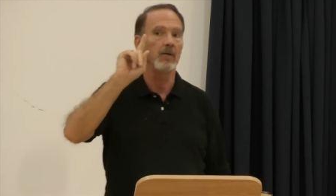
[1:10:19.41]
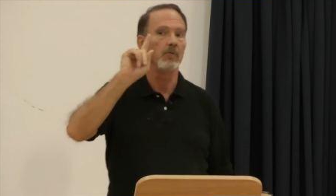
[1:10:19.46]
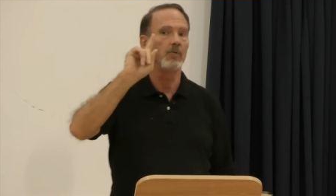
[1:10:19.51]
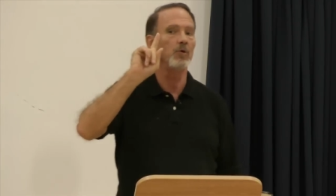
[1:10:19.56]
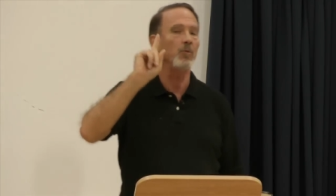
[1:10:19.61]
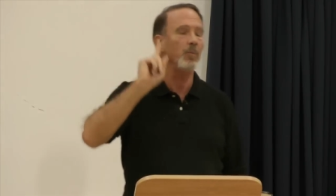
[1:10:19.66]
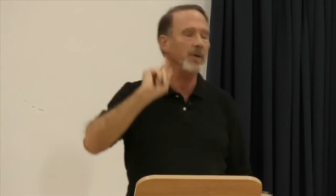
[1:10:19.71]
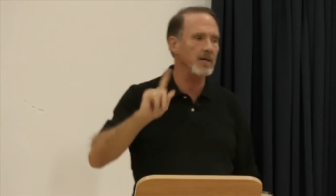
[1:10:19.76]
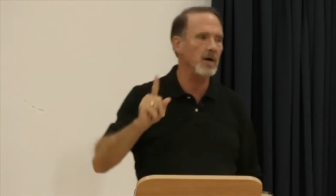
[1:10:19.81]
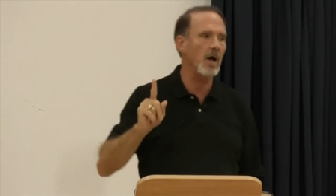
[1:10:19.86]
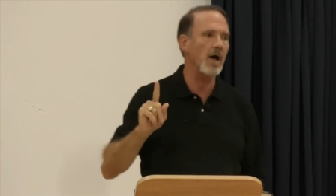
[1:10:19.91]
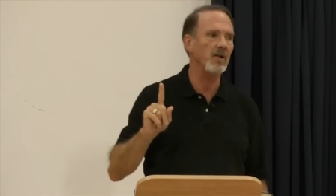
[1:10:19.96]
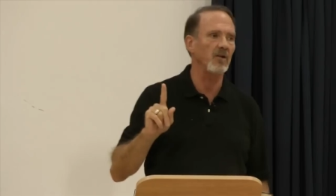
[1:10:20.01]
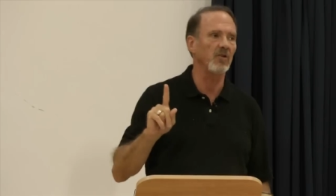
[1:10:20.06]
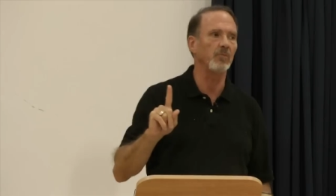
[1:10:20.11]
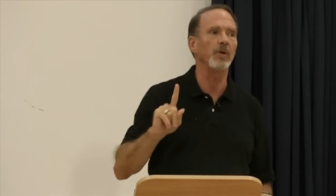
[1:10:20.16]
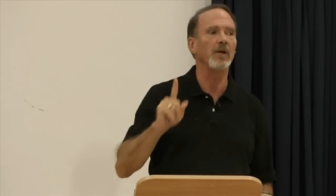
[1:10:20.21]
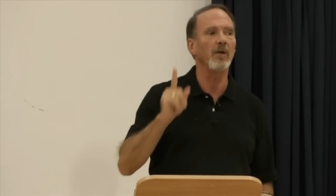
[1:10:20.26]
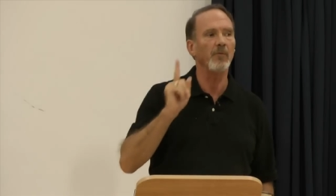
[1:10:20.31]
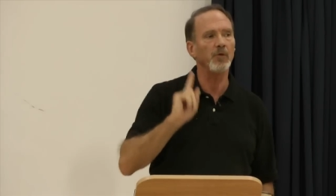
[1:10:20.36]
You be
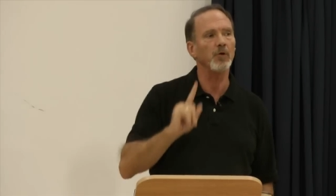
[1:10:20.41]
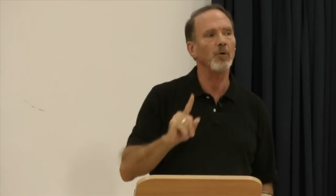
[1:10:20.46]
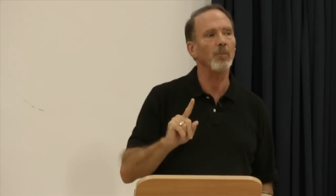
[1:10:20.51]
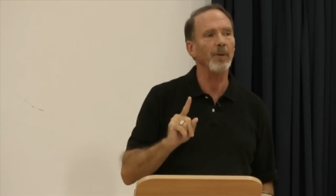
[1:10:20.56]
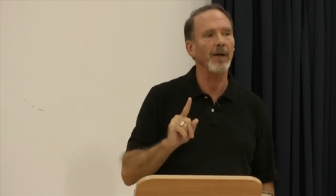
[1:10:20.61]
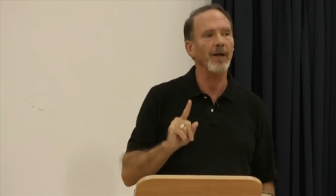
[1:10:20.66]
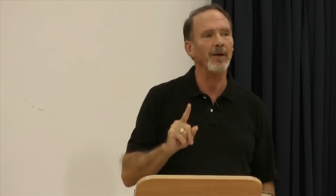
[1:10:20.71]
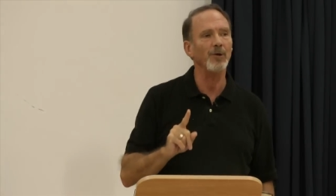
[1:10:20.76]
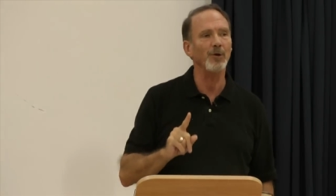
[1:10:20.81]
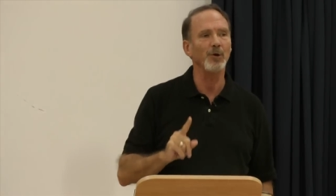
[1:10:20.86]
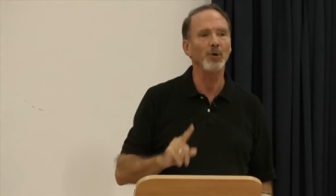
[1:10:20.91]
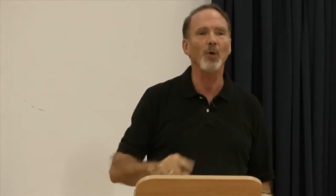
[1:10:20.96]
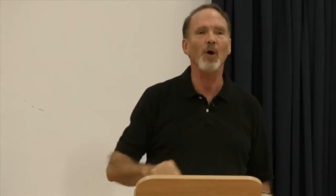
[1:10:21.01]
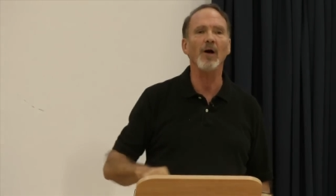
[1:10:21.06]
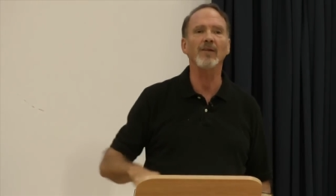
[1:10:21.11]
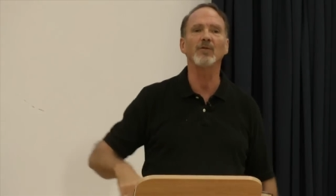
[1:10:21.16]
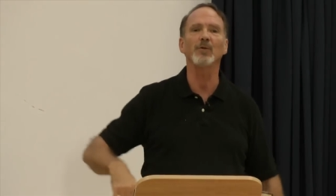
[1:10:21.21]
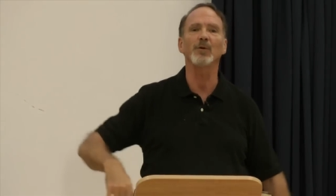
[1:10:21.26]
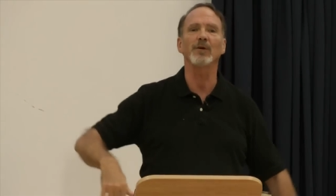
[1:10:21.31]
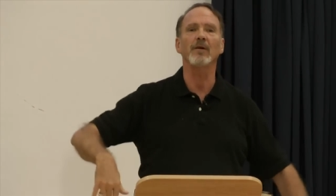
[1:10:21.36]
honest, but if you're better, you
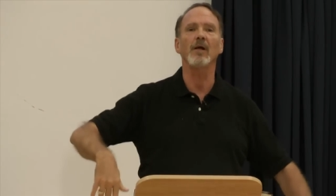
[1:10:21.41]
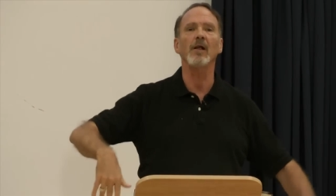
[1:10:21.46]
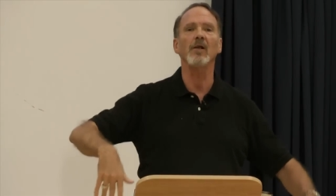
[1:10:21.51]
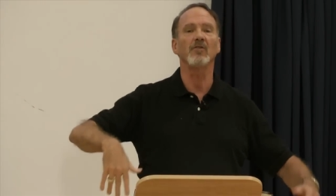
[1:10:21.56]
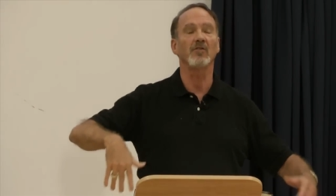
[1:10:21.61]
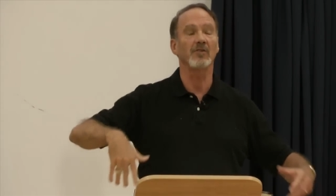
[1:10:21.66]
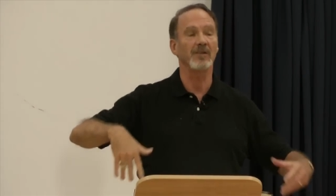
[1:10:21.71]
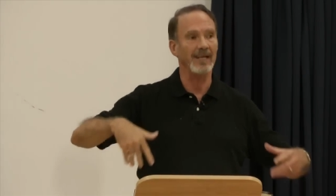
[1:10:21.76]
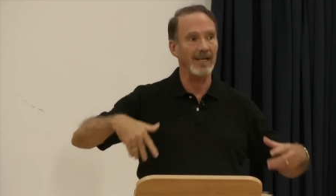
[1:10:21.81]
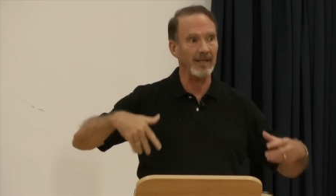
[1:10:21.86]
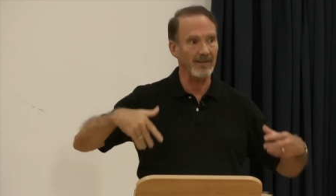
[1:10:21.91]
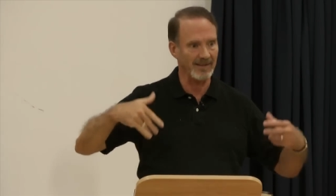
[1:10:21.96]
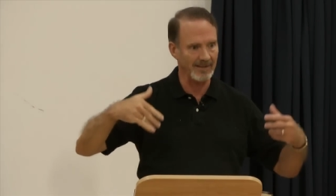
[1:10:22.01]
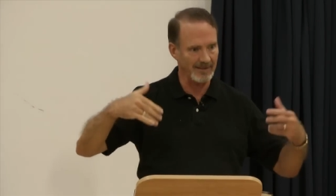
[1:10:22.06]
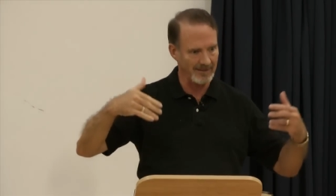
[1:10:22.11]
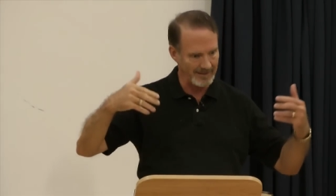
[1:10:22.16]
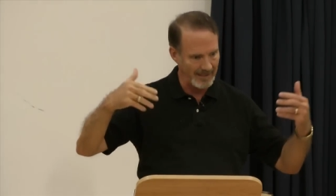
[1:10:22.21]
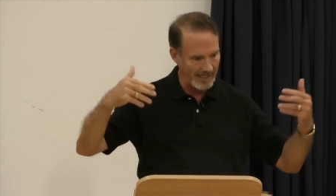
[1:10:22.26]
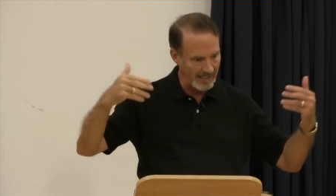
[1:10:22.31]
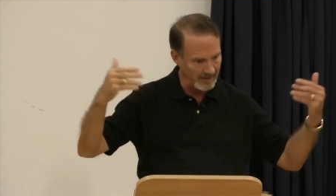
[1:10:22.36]
ought to acknowledge,
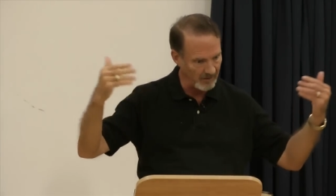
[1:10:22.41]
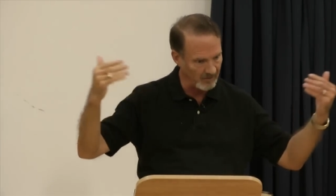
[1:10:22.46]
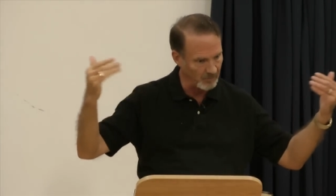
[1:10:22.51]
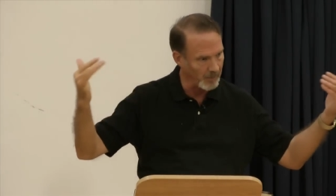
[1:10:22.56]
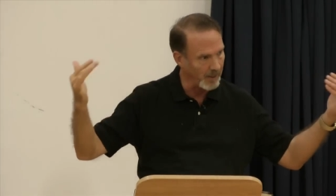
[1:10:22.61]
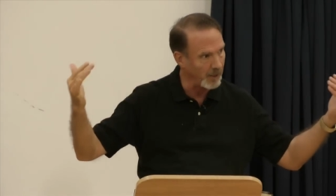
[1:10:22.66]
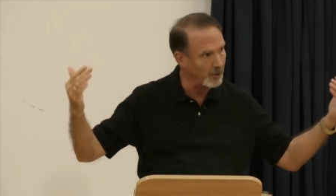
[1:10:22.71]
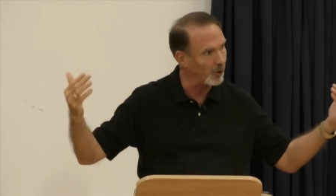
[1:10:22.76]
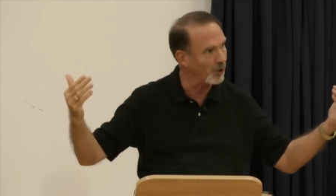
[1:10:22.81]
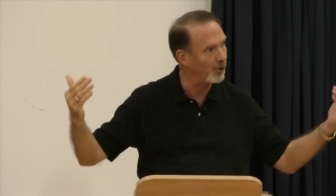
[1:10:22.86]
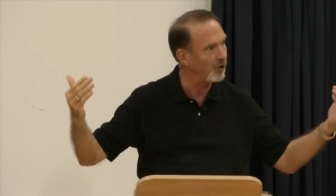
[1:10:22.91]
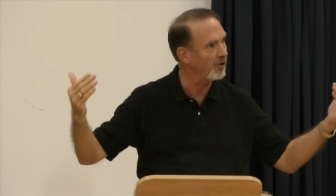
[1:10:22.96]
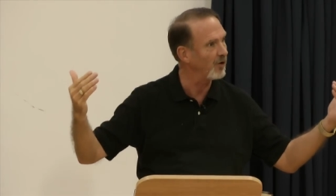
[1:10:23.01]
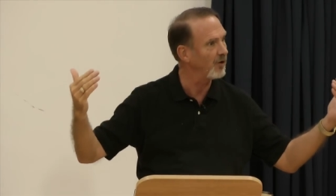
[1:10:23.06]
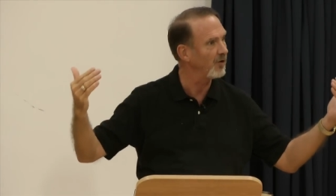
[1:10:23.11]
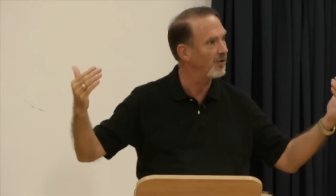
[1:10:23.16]
yes, that is better.